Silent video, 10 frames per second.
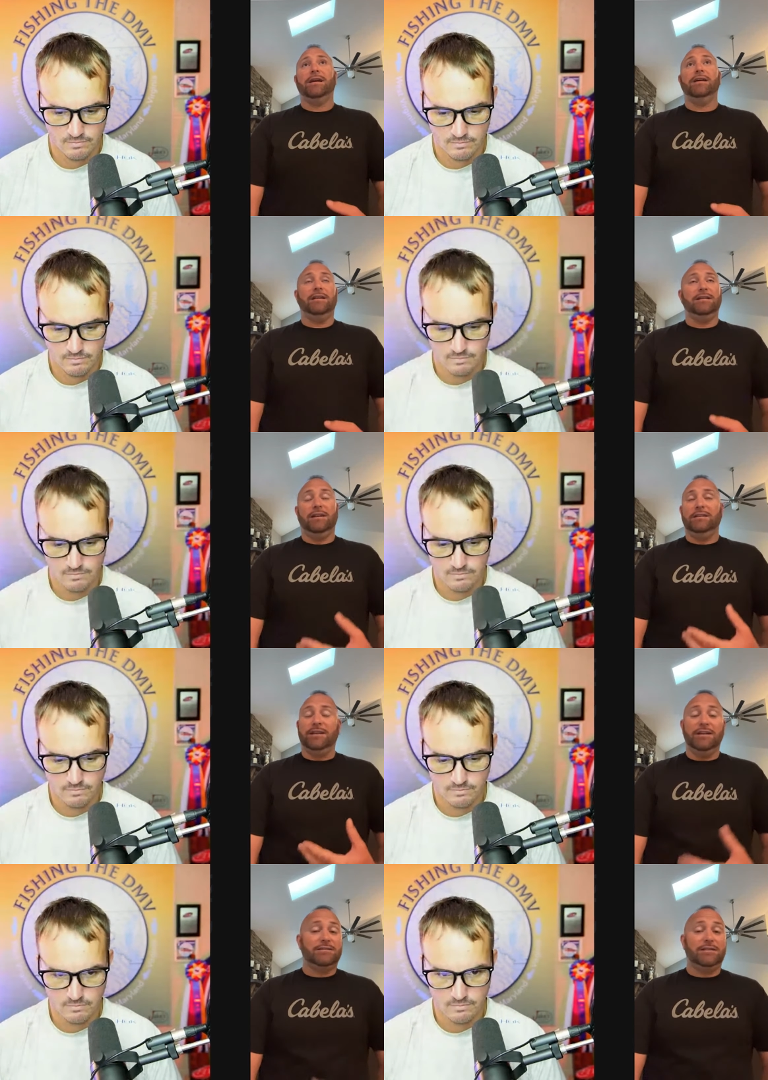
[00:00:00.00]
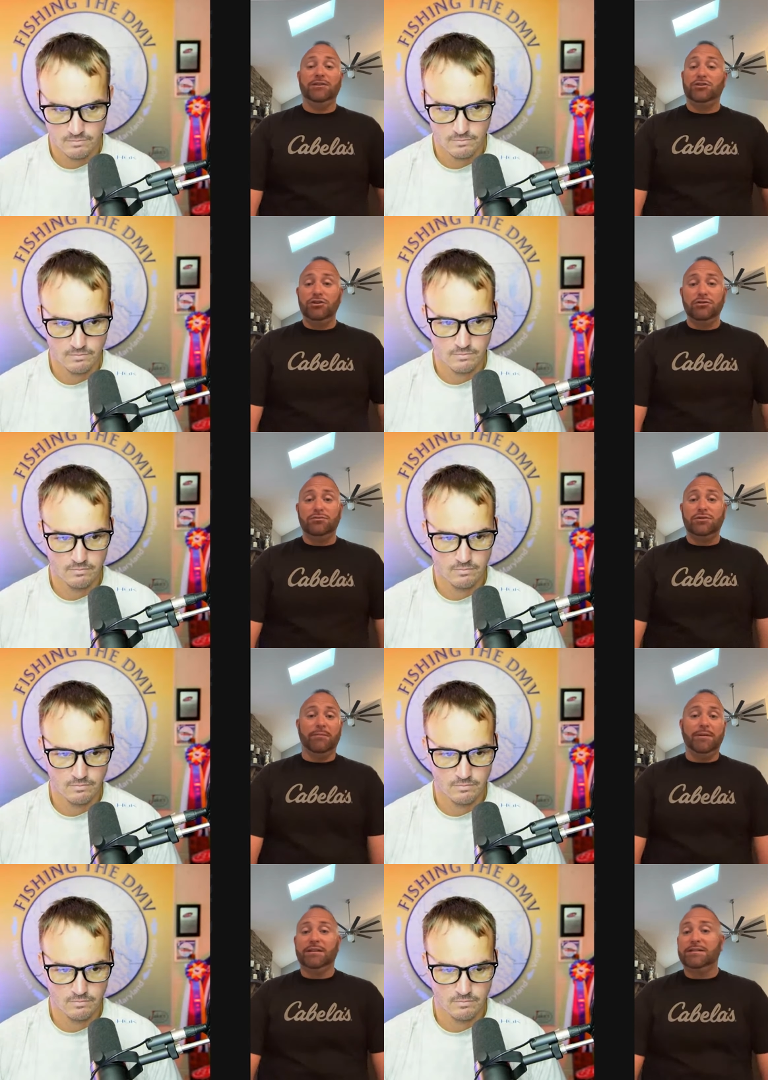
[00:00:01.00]
Speaker 1: It, it it it's it's huge. I
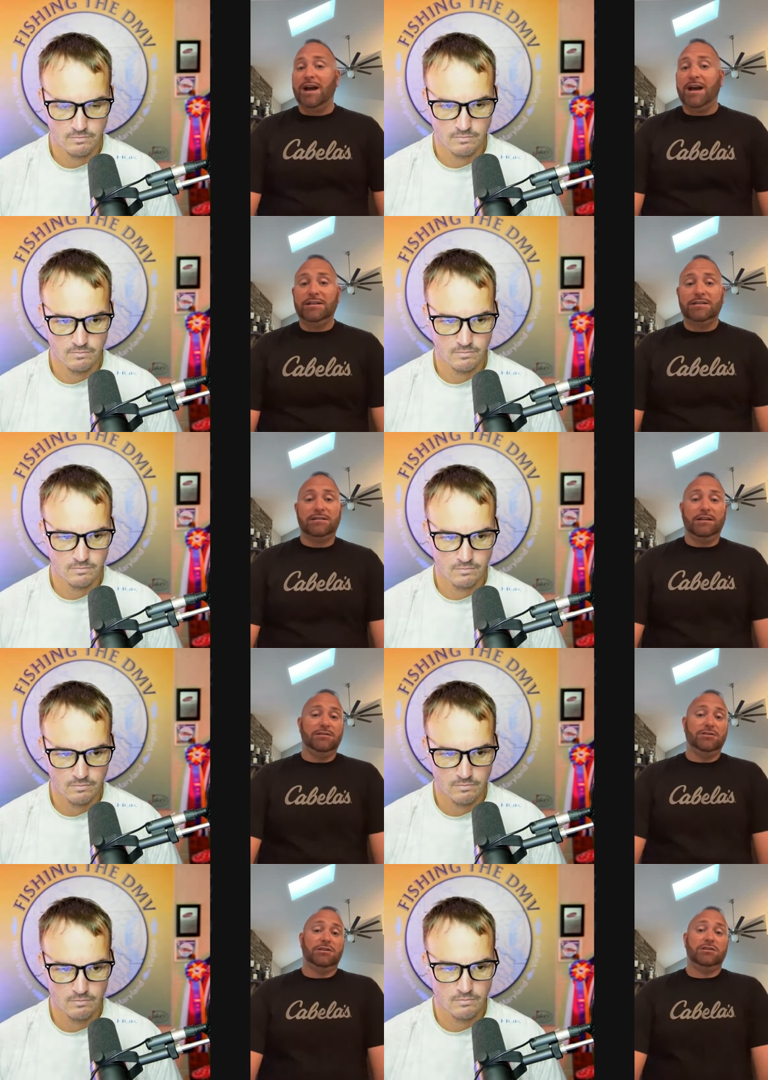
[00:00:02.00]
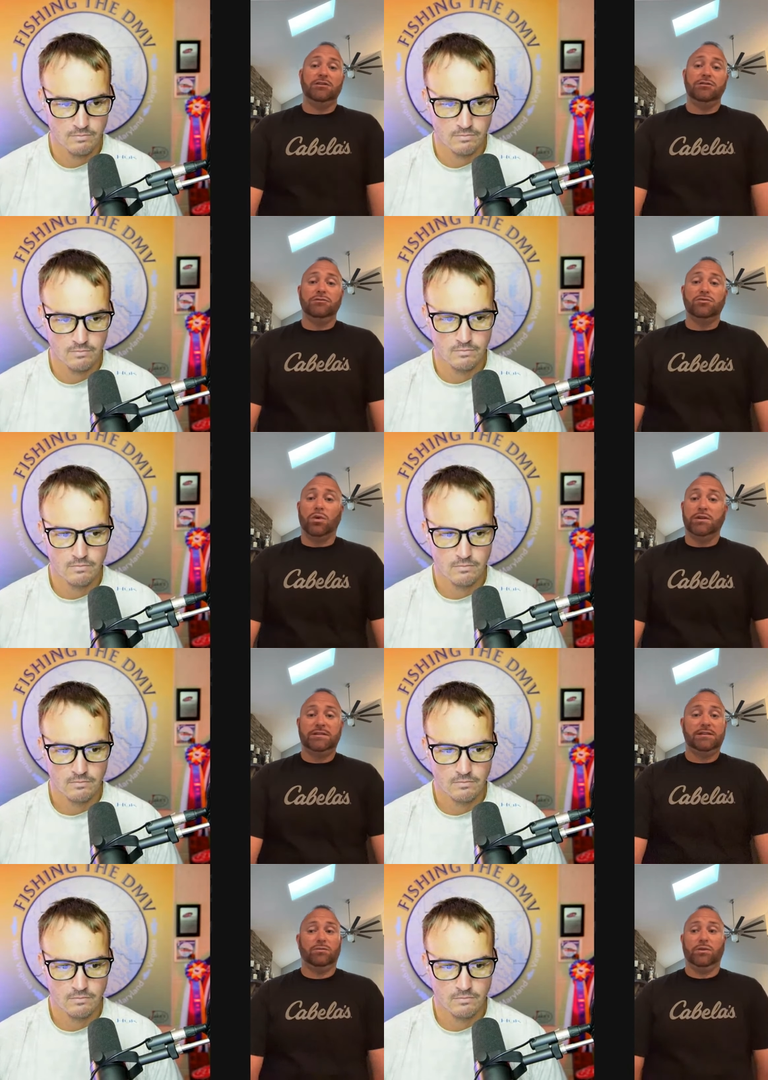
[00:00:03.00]
mean, the tide is is just huge.
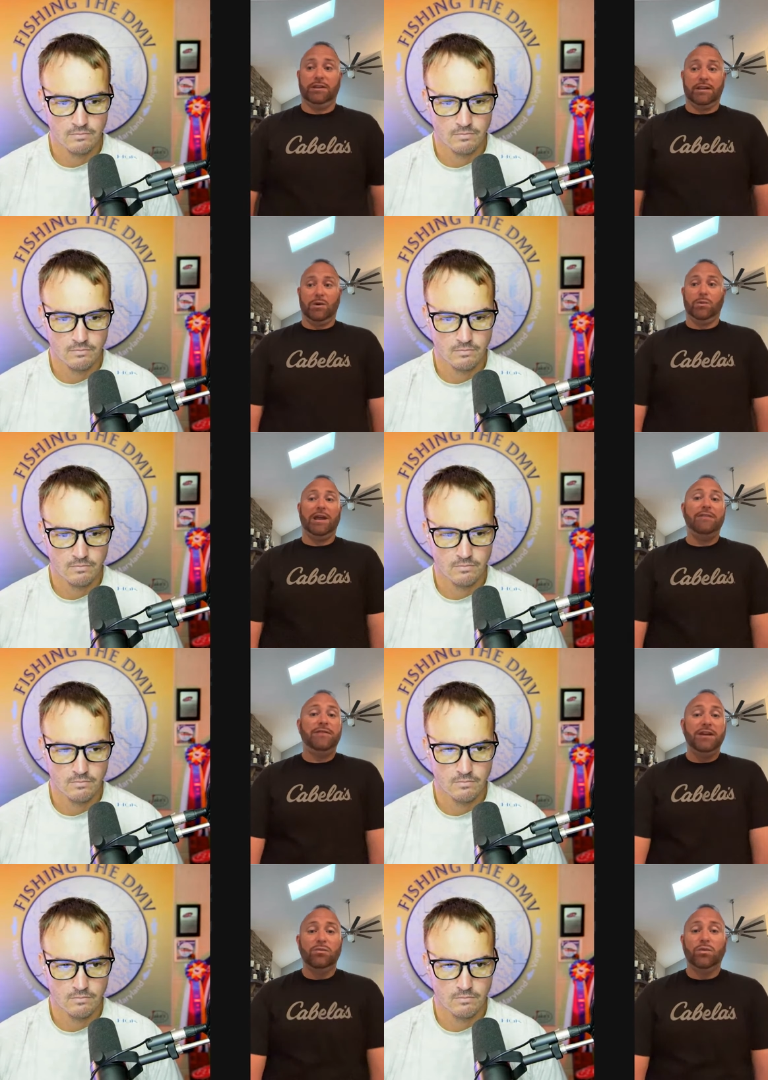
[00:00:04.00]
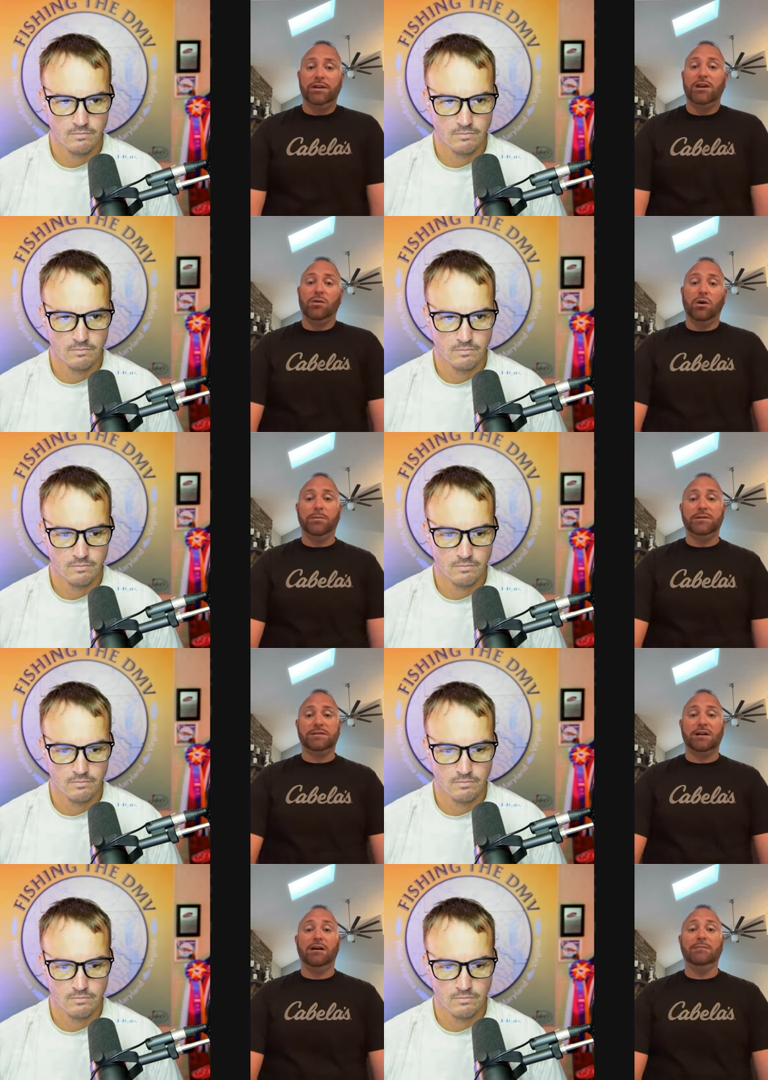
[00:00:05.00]
Once when when that feeding window
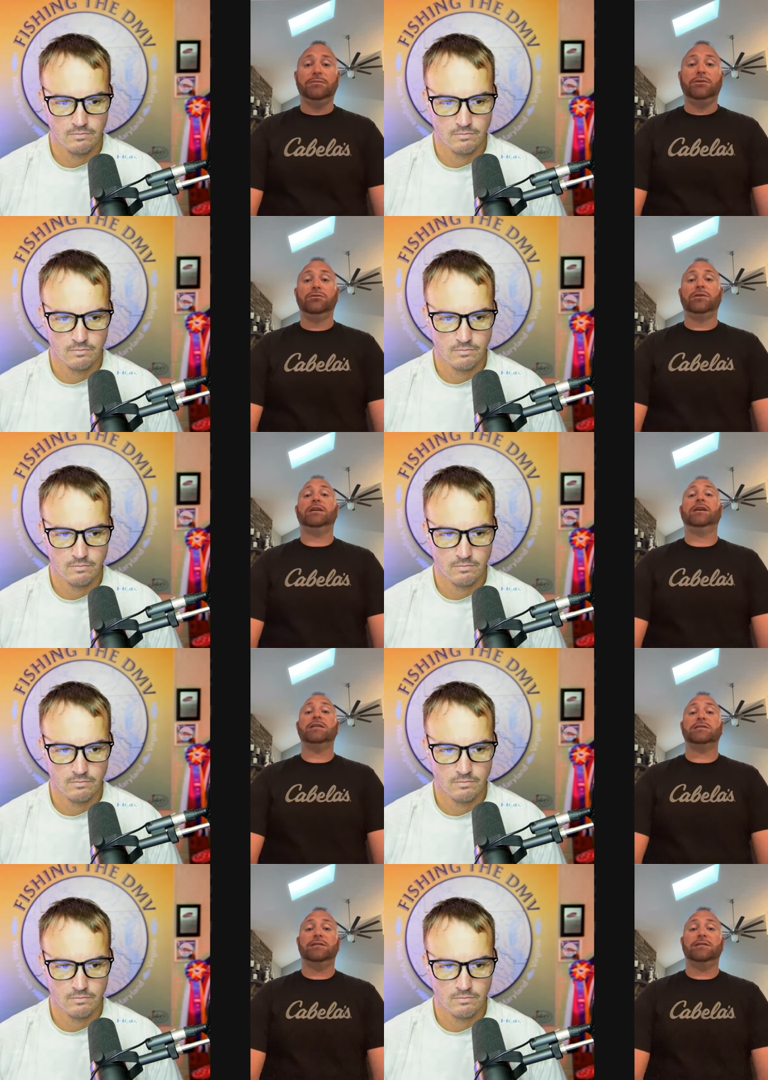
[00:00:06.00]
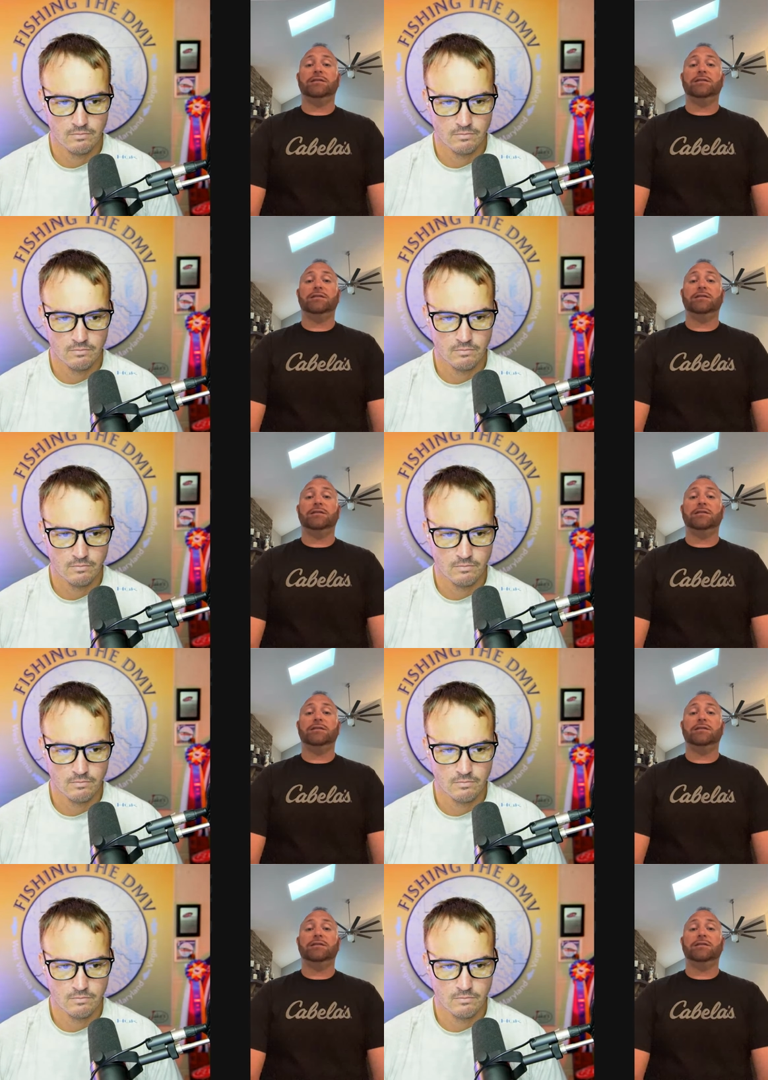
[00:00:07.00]
opens up, you can catch them super
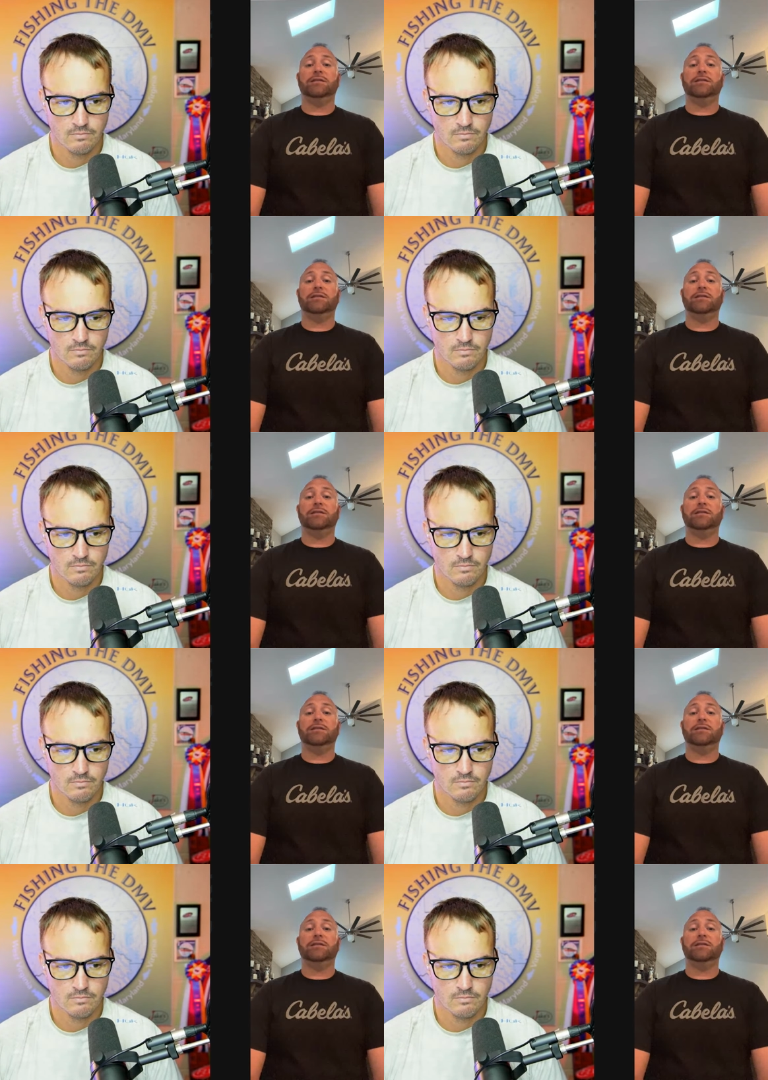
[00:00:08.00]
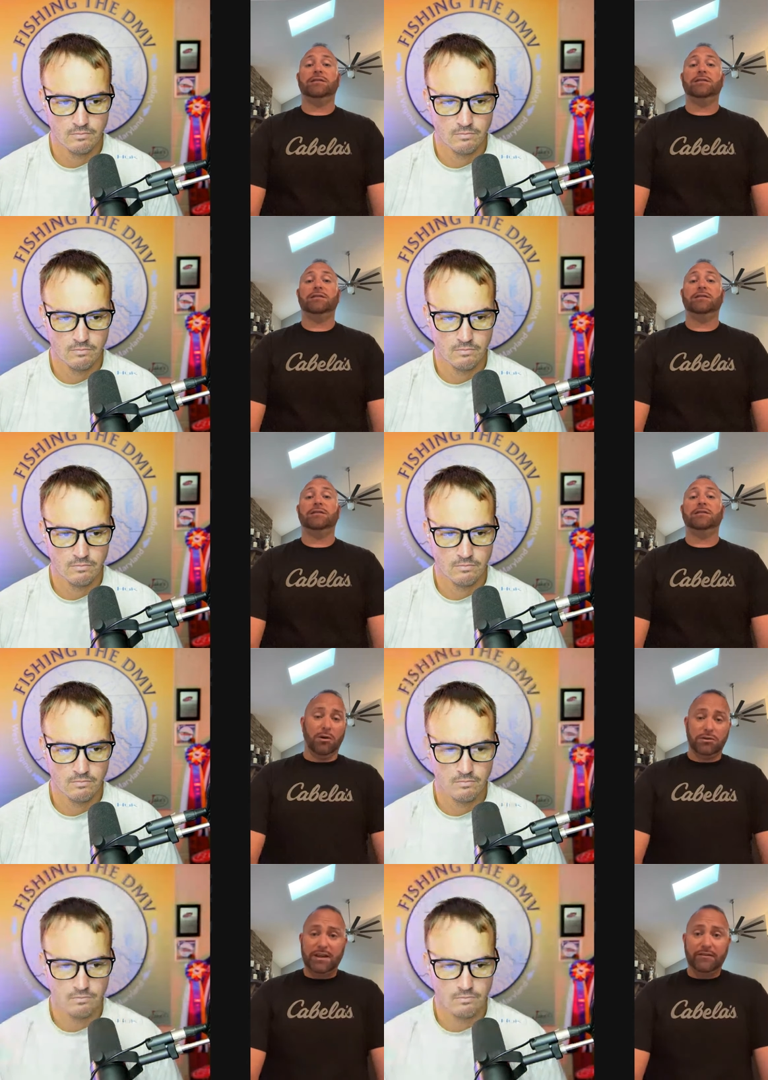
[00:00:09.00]
quick, and I mean
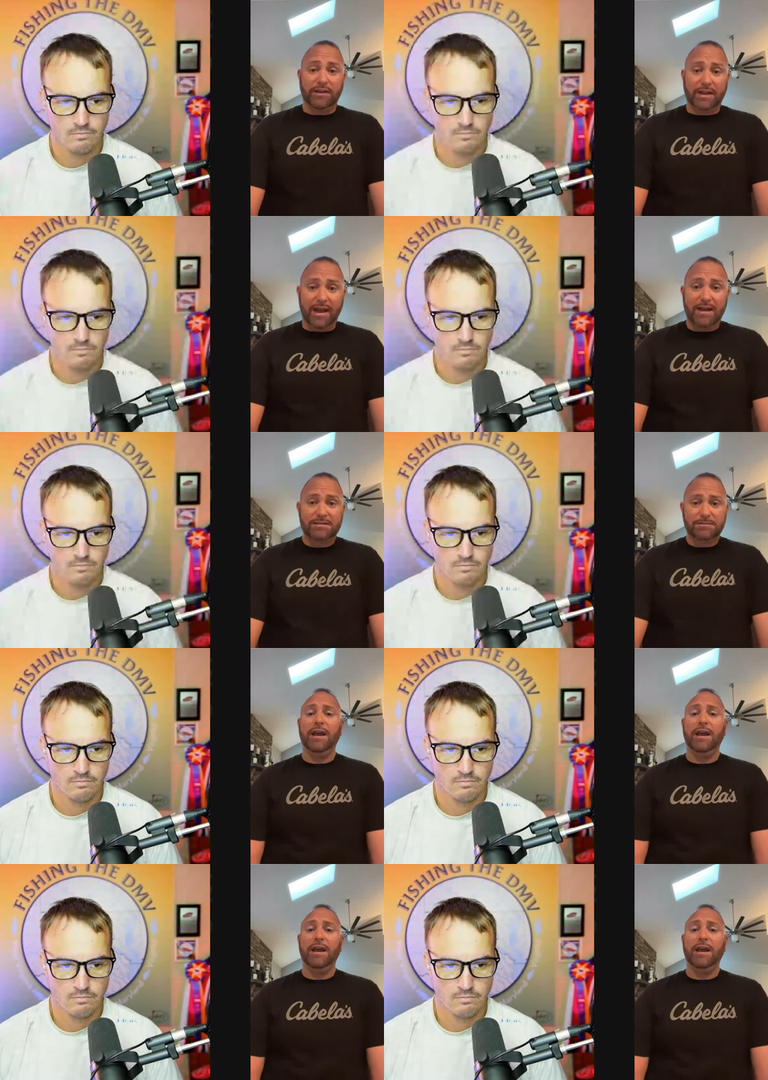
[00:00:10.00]
almost every cast.